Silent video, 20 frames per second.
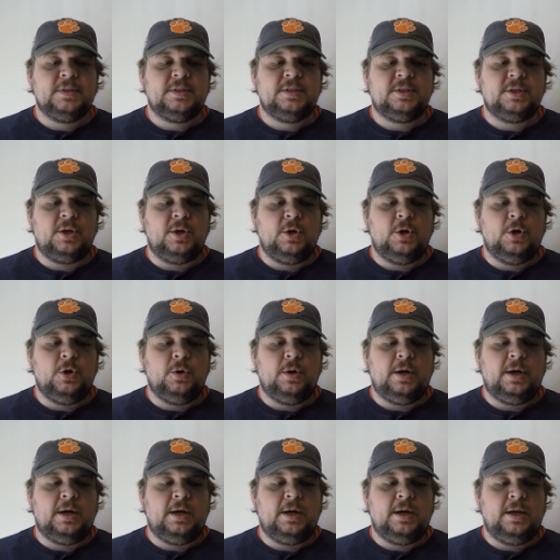
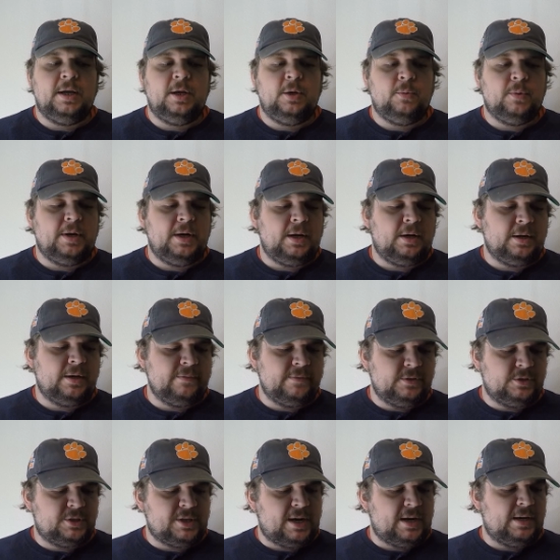Anyway, I'll give a
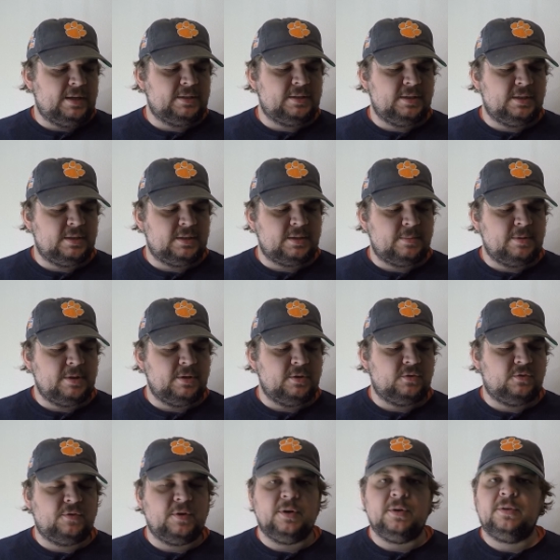shout out to some of those
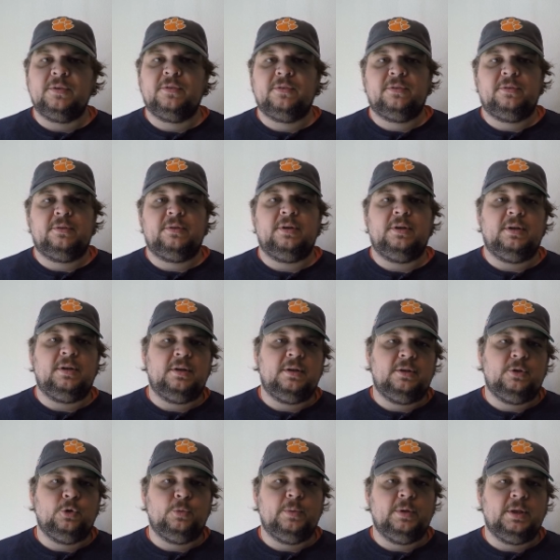folks a
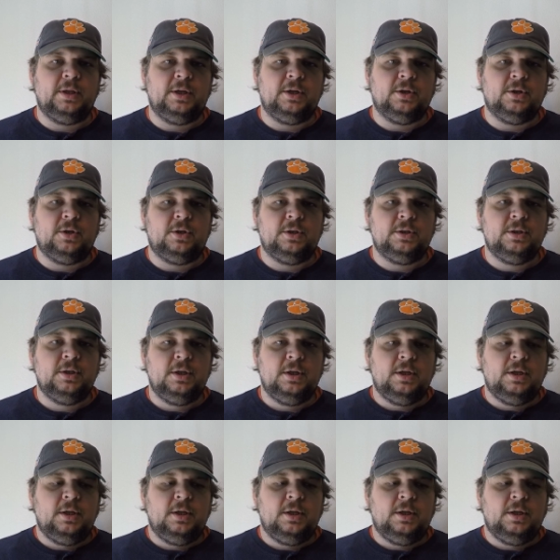little bit later on.